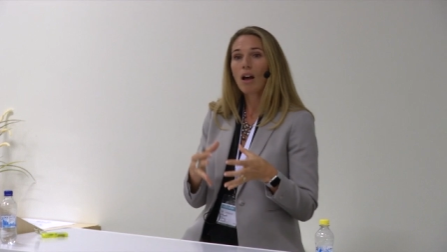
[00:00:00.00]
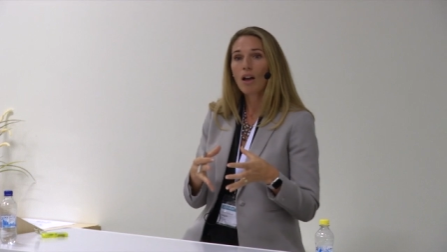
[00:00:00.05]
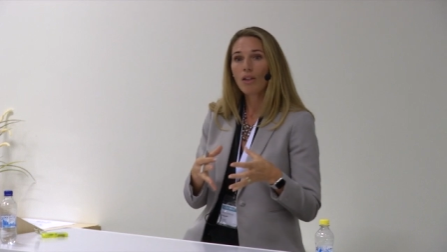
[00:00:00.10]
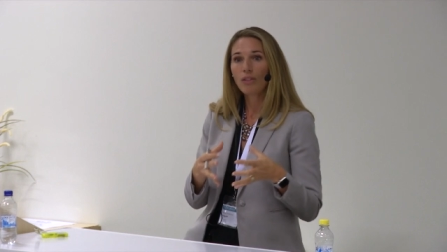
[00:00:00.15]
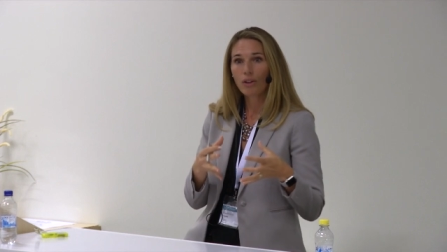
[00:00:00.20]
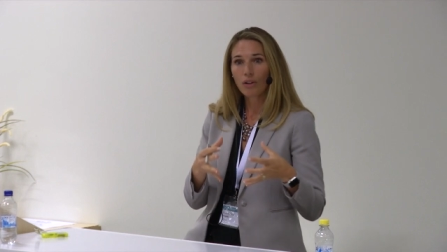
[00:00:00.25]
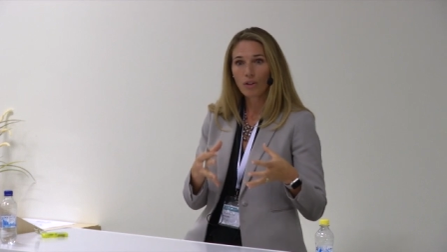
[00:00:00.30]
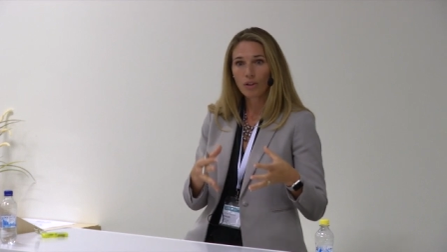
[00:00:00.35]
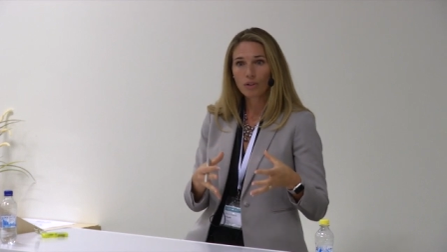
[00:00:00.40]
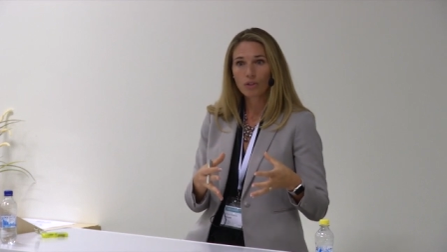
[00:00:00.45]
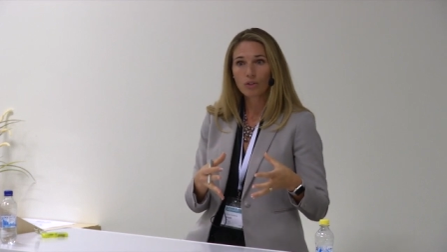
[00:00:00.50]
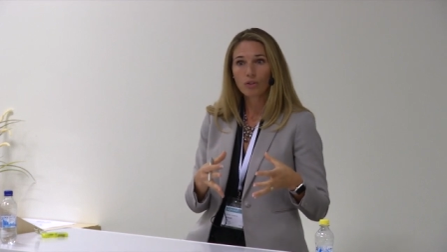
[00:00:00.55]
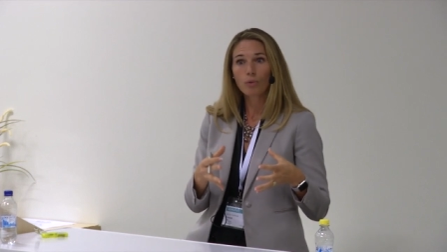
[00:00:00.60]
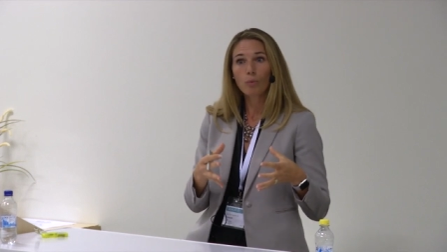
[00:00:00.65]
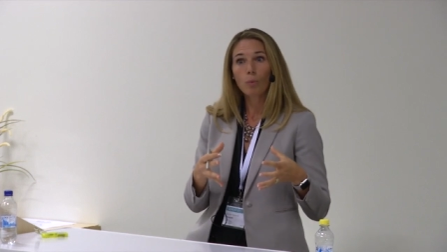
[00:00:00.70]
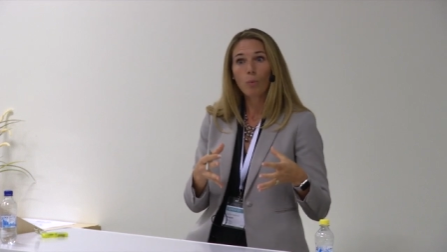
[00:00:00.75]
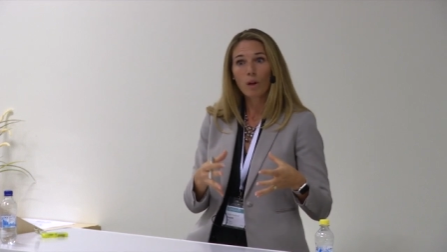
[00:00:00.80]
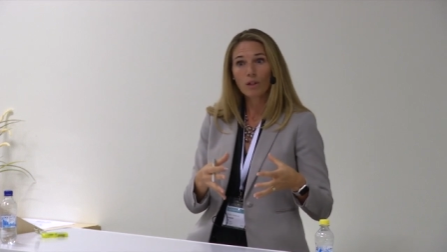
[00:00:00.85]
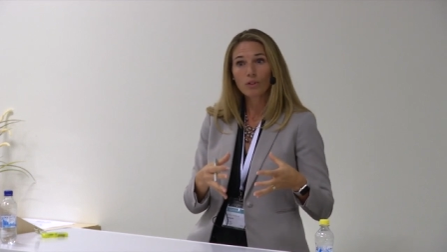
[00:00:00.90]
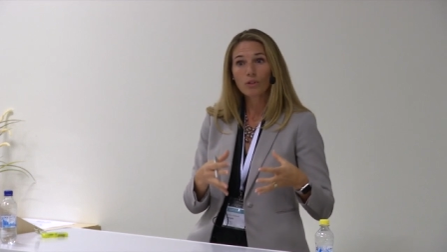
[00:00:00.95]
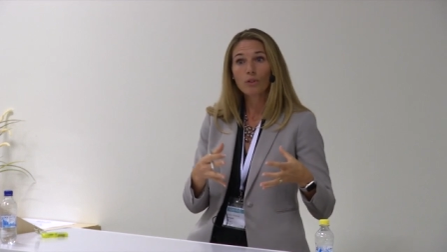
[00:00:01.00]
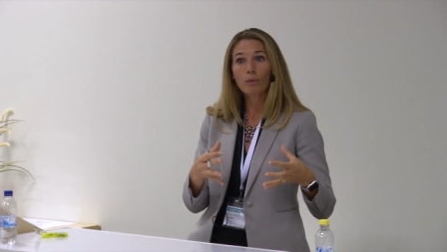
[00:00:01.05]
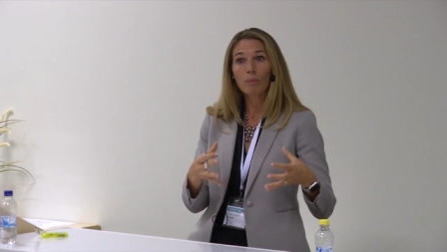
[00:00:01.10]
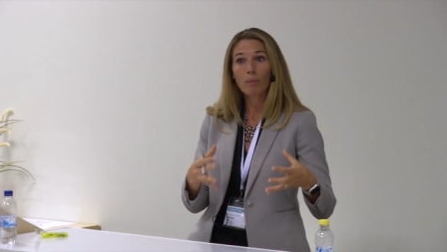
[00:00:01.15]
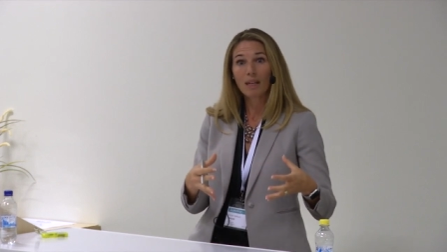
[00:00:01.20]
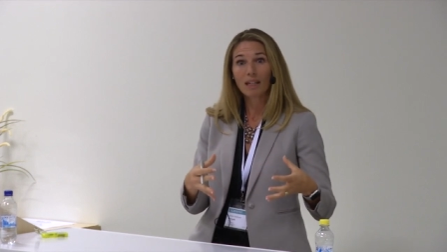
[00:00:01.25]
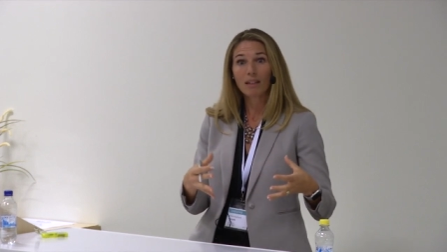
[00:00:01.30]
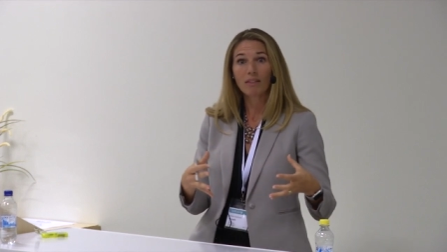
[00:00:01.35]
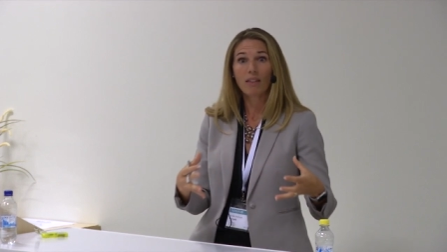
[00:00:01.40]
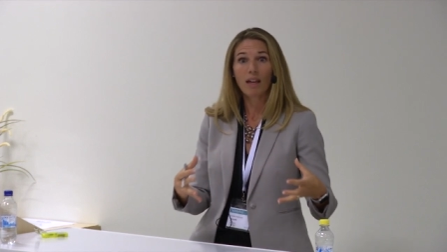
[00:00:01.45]
others to want to
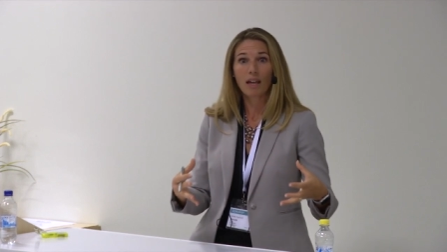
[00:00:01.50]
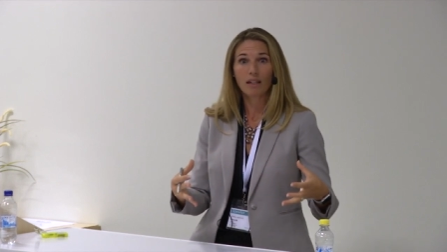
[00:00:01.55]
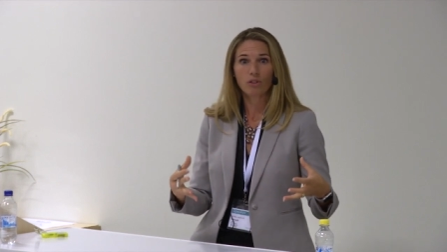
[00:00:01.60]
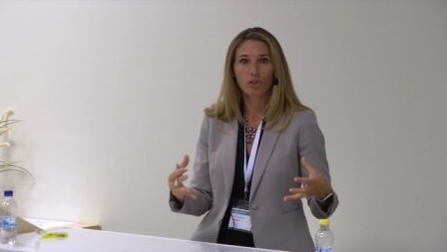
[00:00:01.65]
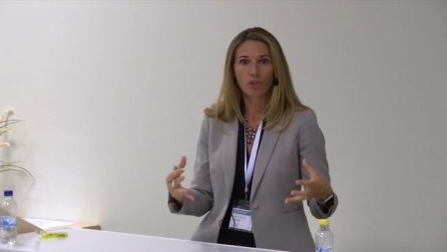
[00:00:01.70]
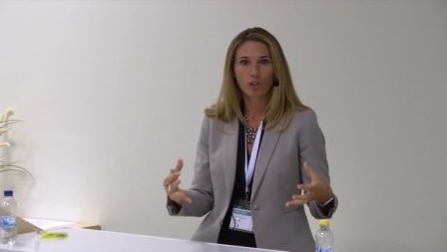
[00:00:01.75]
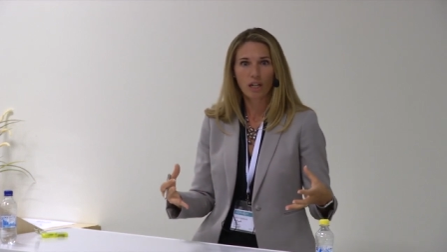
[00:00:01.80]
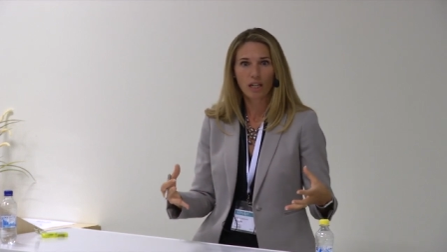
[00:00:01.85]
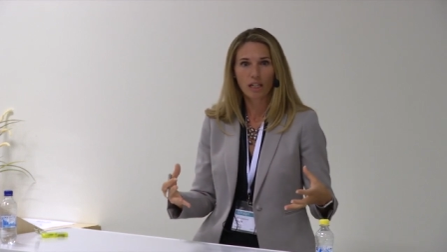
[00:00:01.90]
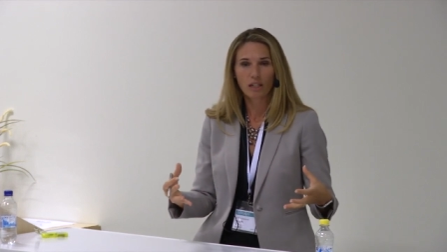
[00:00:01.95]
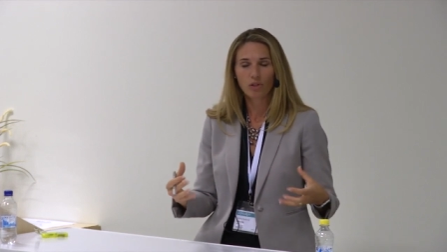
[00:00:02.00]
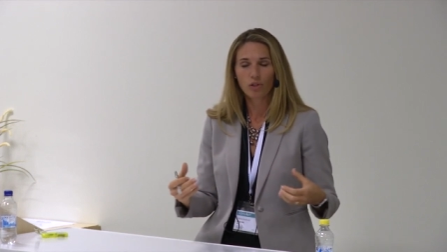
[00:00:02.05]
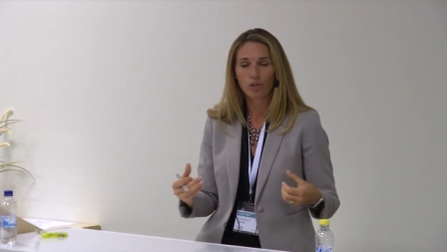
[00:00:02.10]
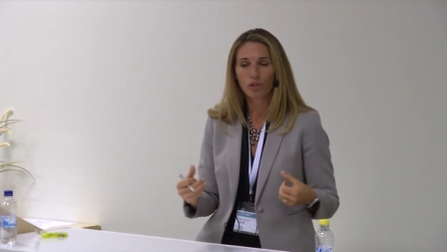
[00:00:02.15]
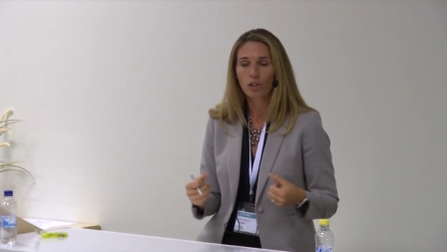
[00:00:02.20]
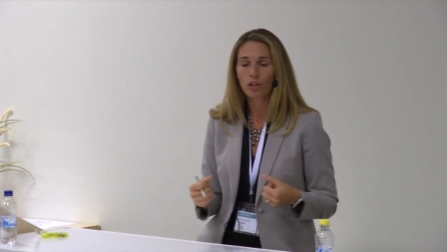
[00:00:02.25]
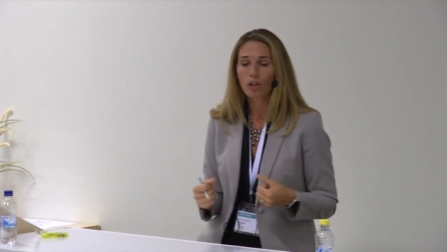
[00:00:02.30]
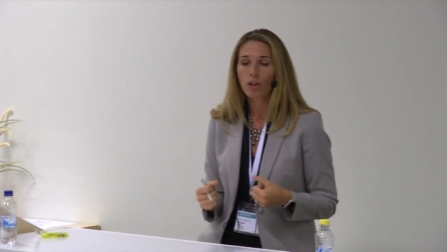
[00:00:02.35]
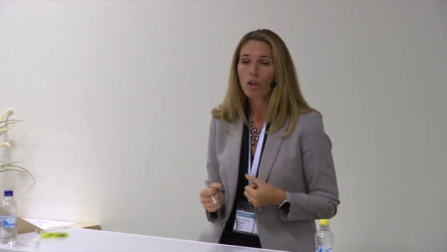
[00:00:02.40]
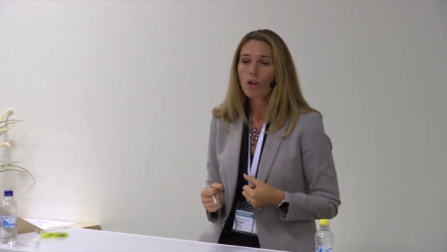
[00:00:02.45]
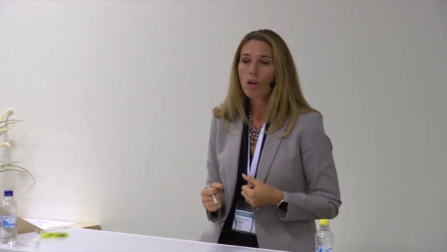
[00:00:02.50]
make that change.